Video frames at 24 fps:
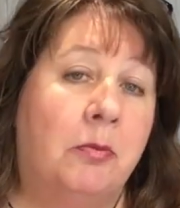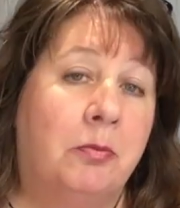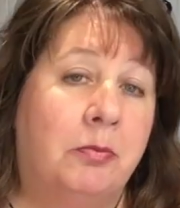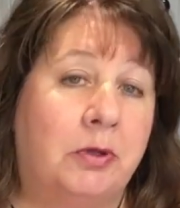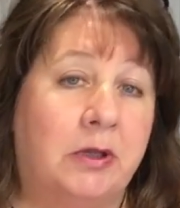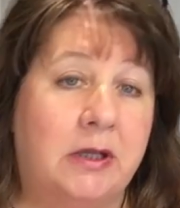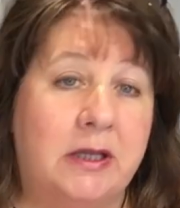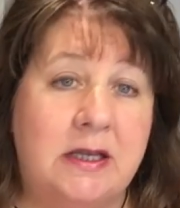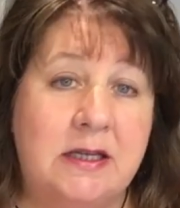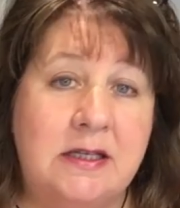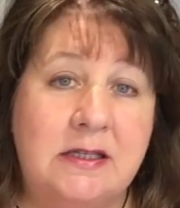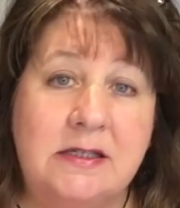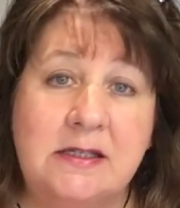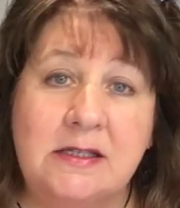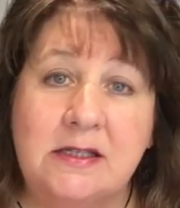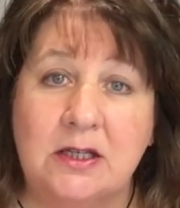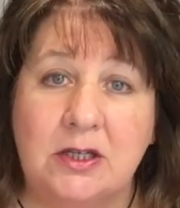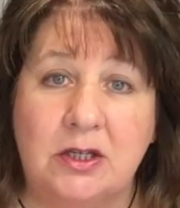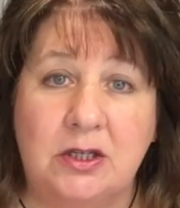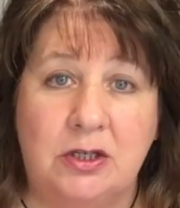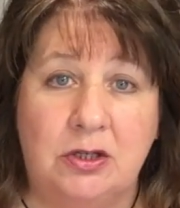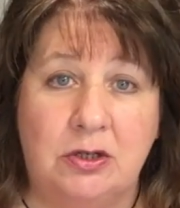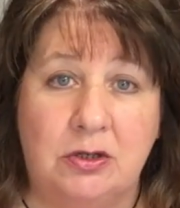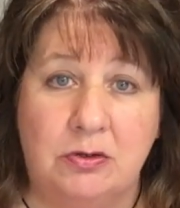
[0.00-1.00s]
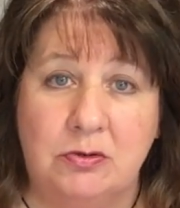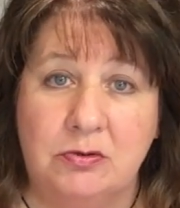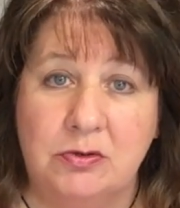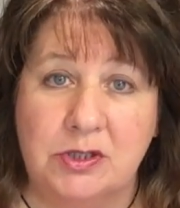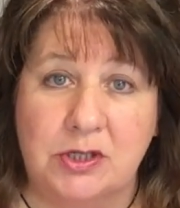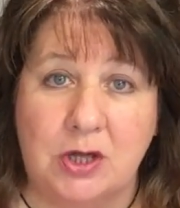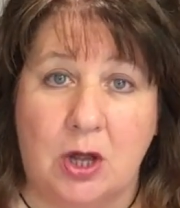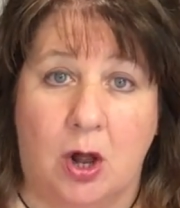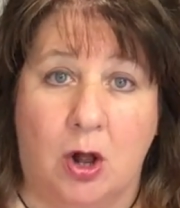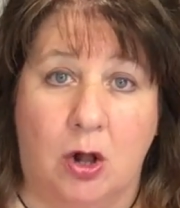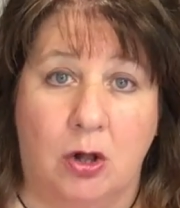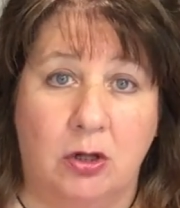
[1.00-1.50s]
Please
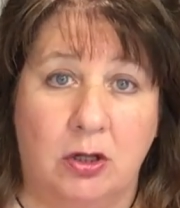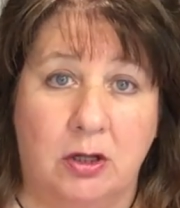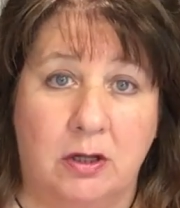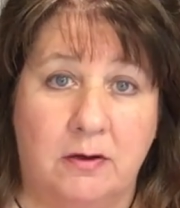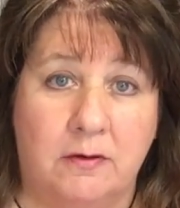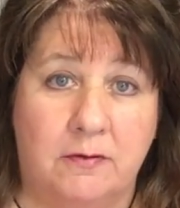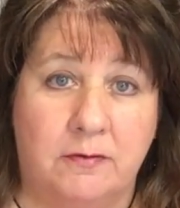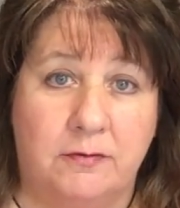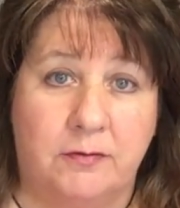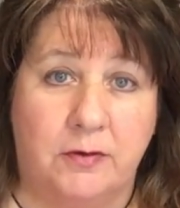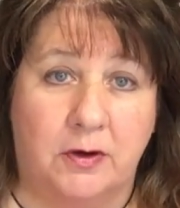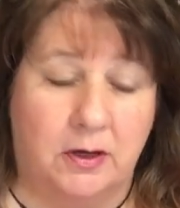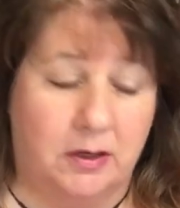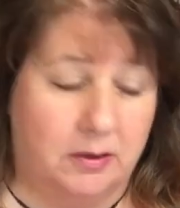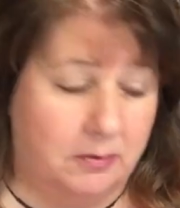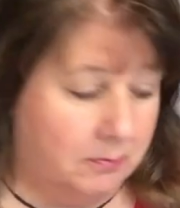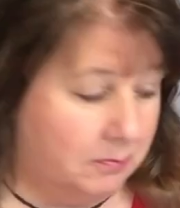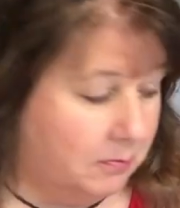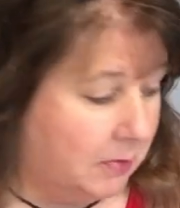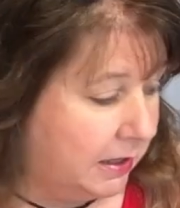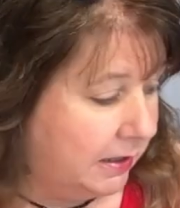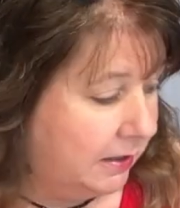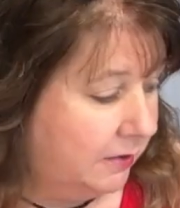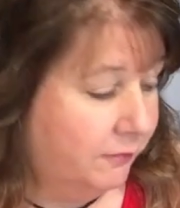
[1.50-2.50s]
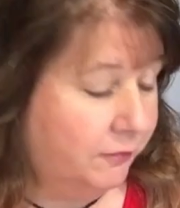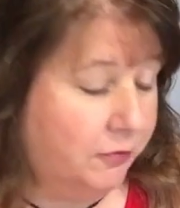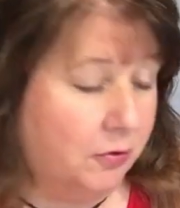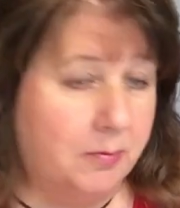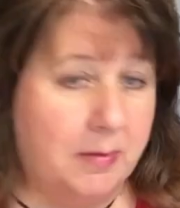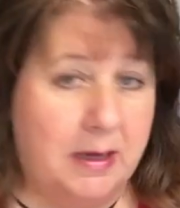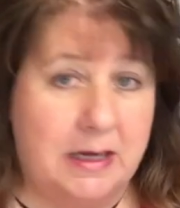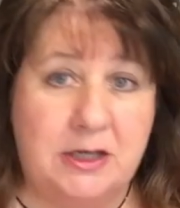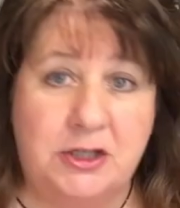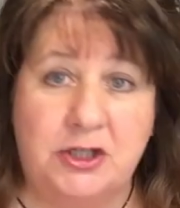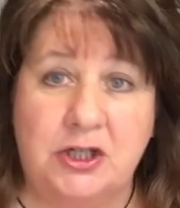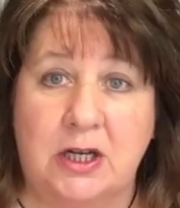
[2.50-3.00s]
use all of my
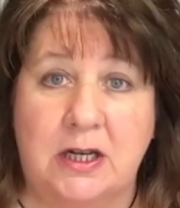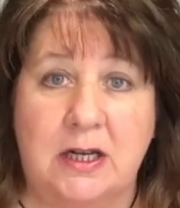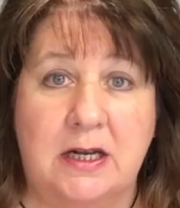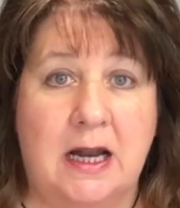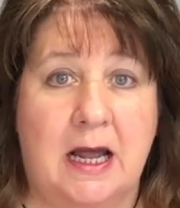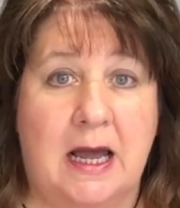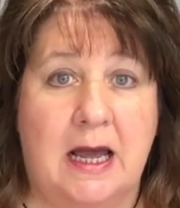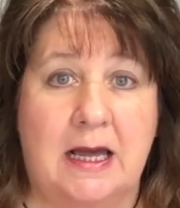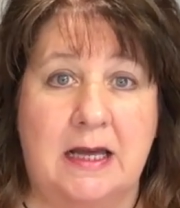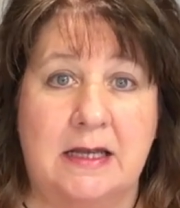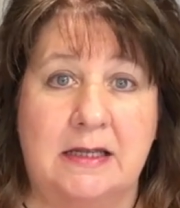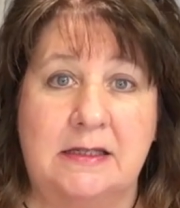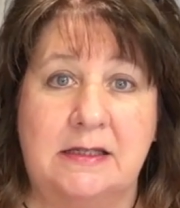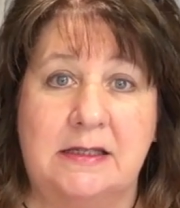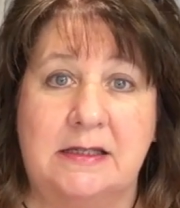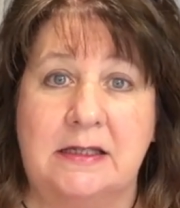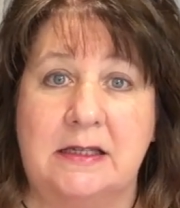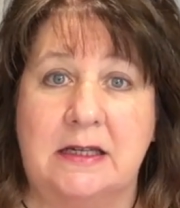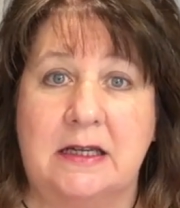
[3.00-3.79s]
information as